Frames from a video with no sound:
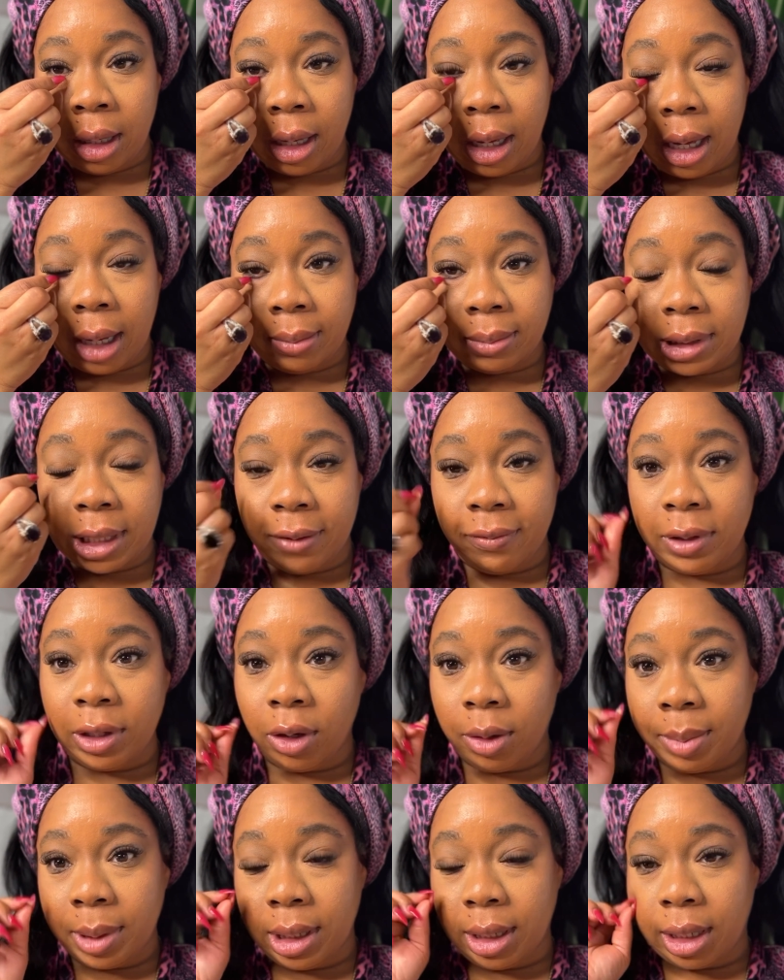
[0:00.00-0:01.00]
I'm definitely
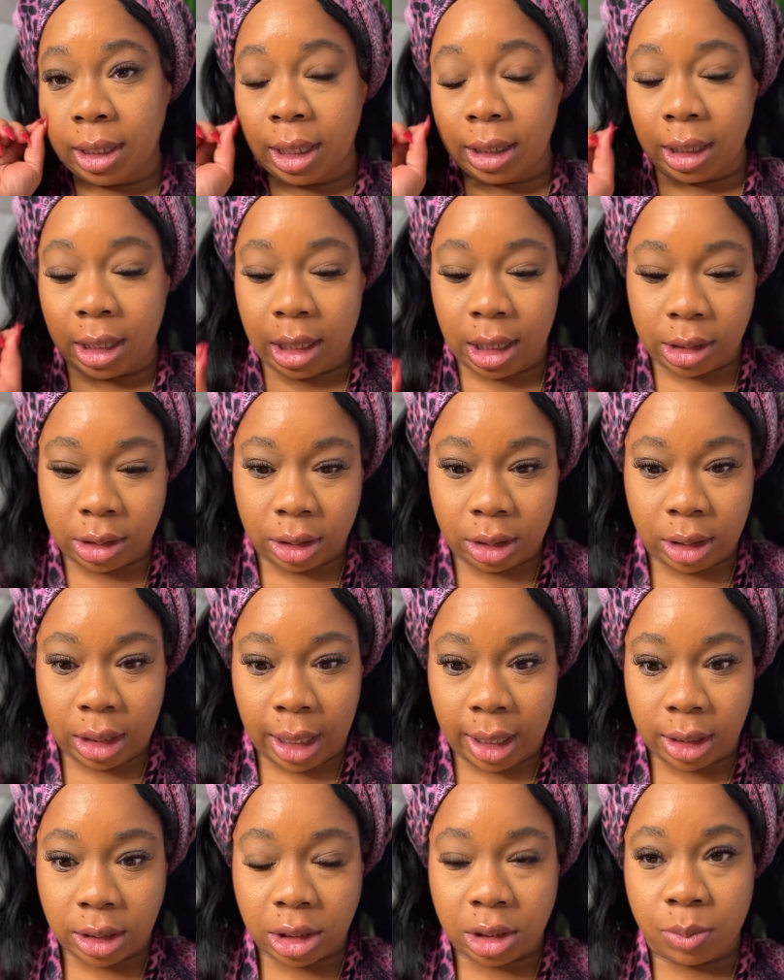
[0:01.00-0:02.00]
gonna be looking at the clustered
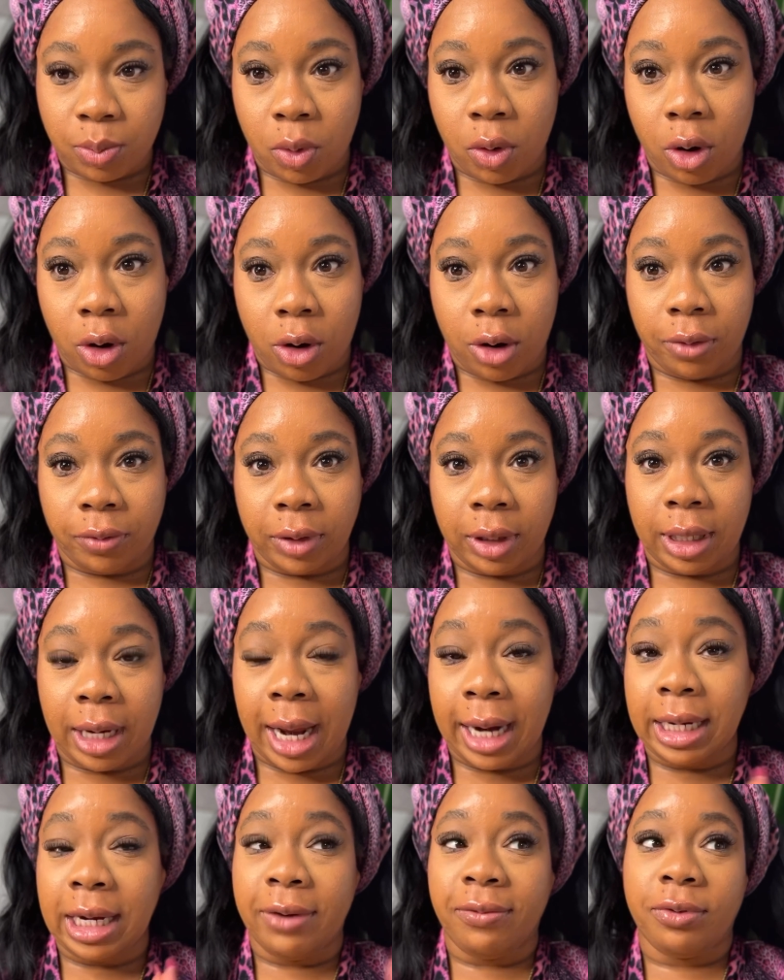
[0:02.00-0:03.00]
lashes more often.
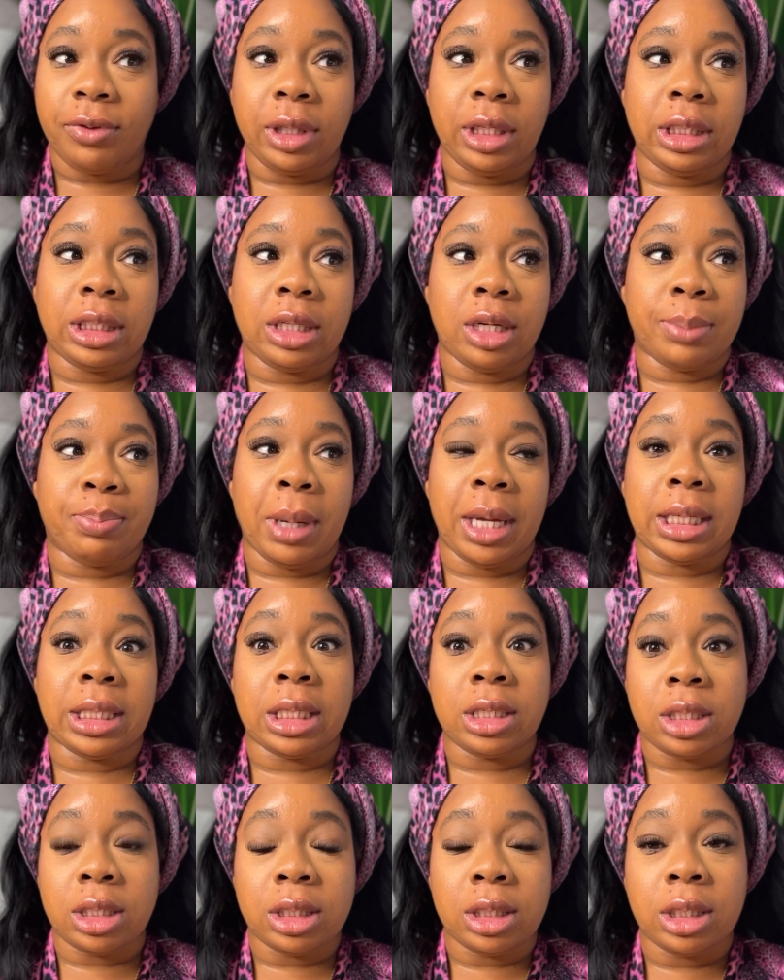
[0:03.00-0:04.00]
I never really paid
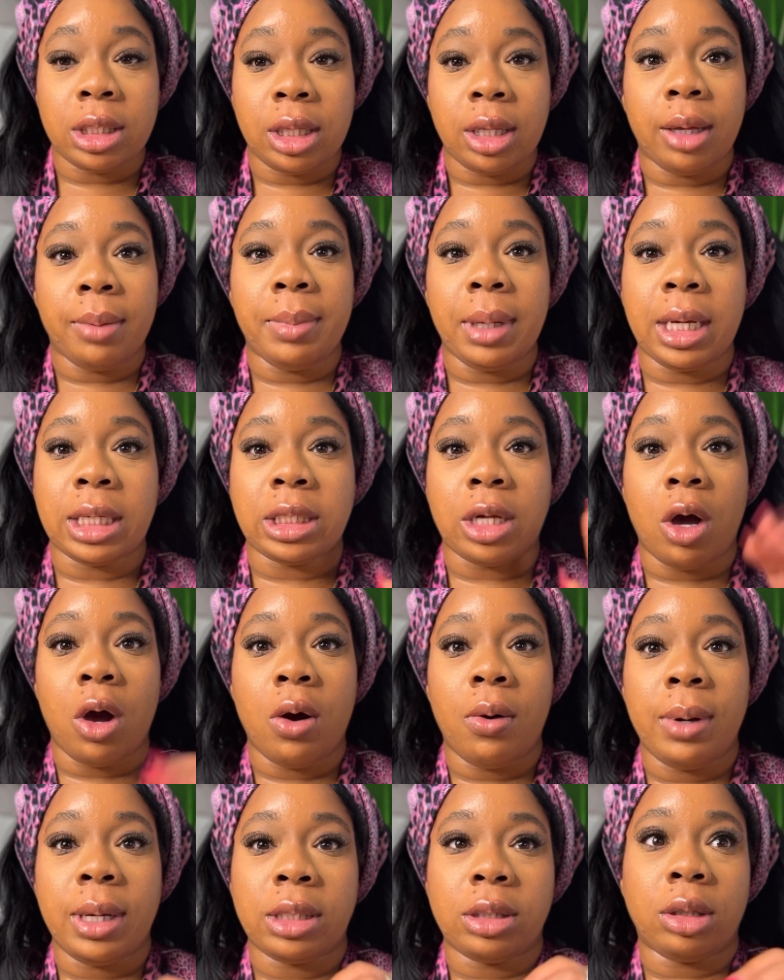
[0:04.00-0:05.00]
attention to them because I
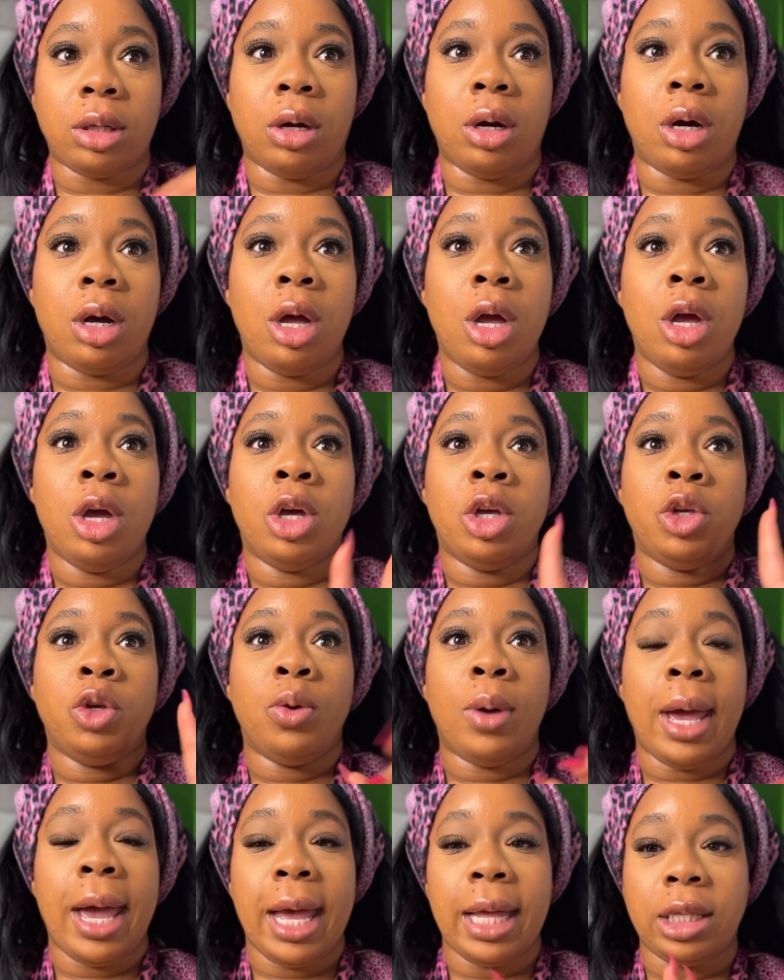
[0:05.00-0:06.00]
always thought you
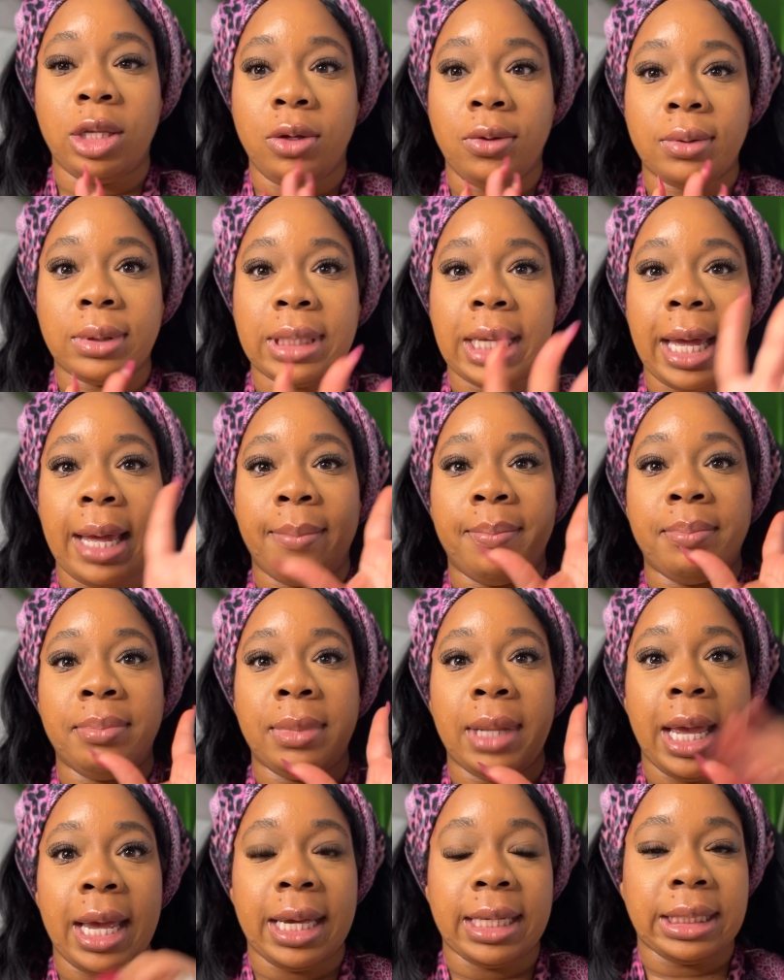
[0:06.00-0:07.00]
had to use that
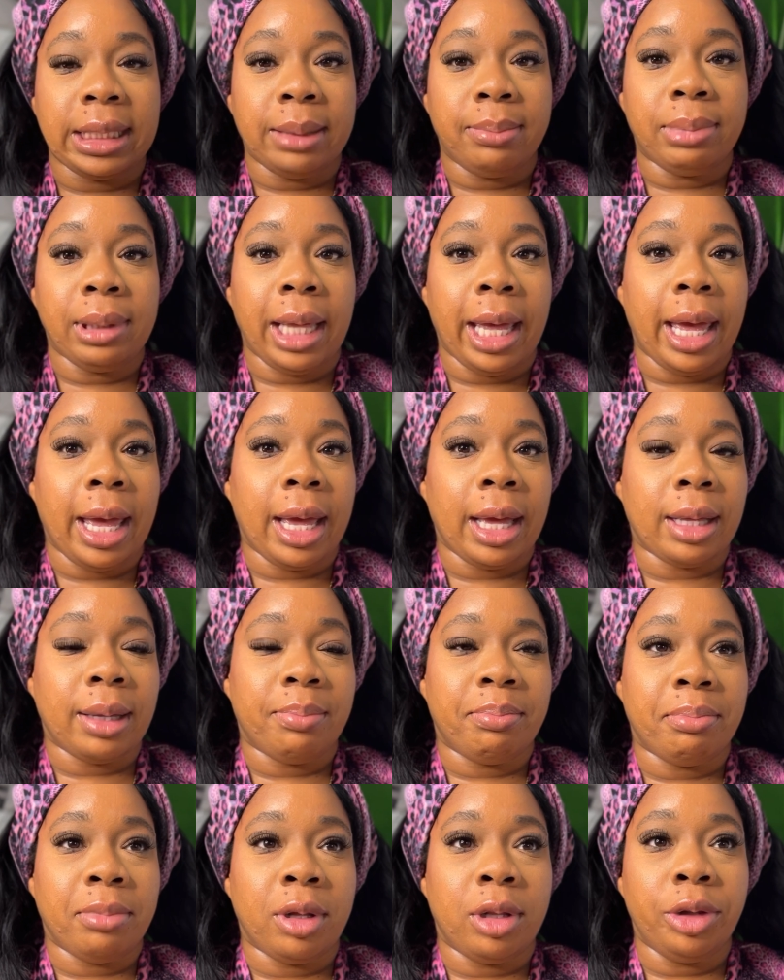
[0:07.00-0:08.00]
nasty black
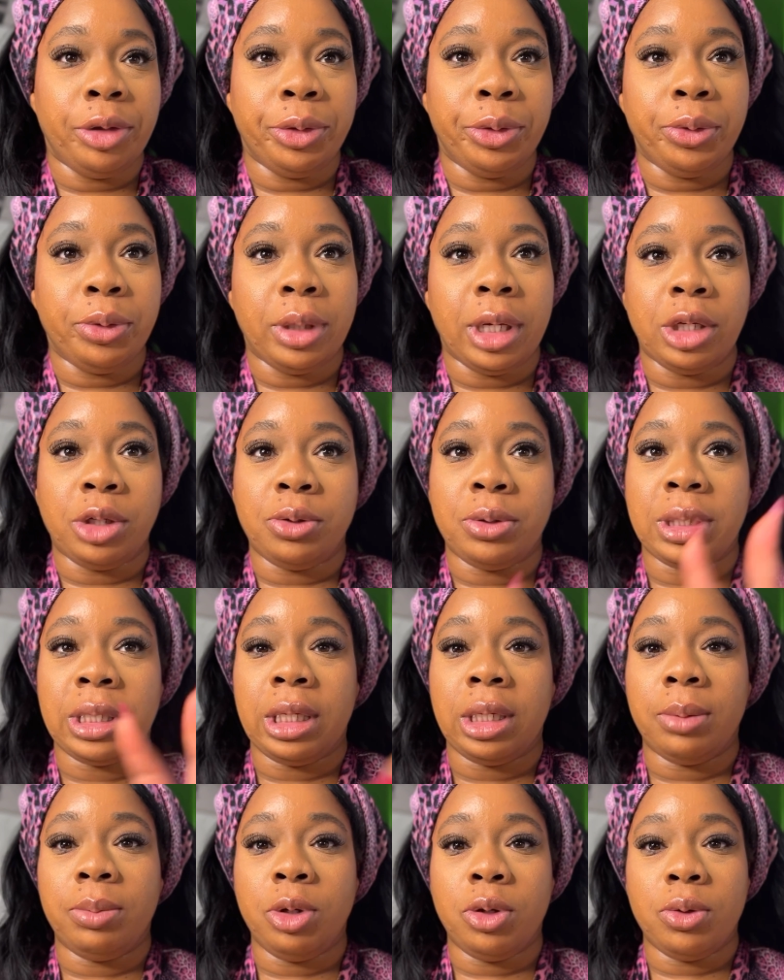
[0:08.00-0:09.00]
glue that you see
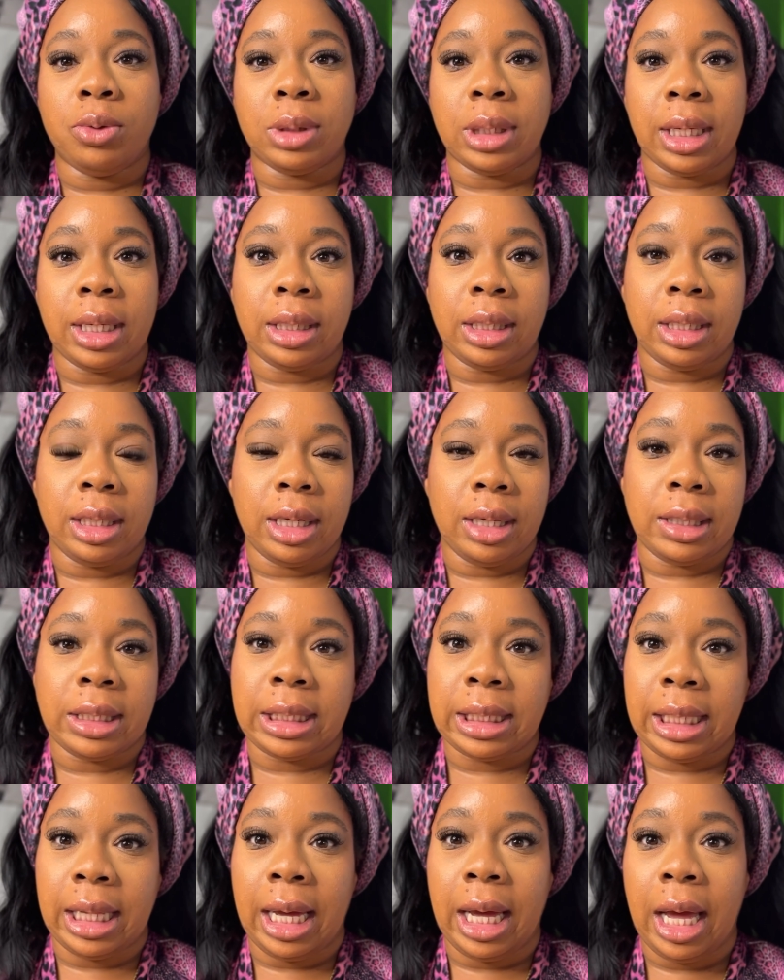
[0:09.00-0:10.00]
them use at the nail
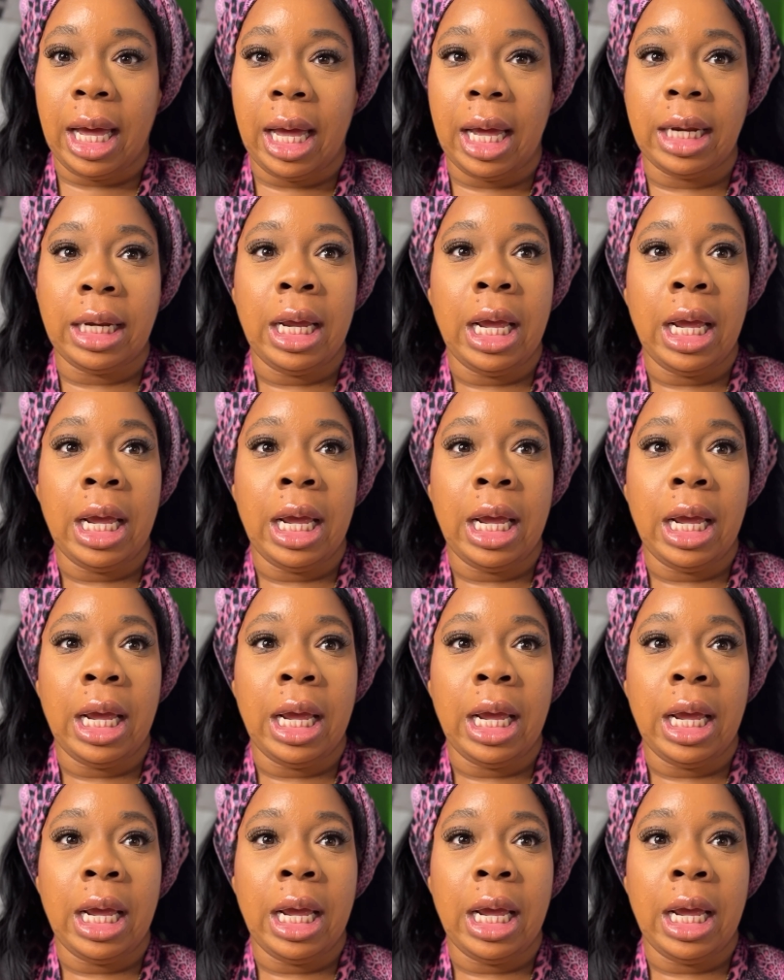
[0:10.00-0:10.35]
salon,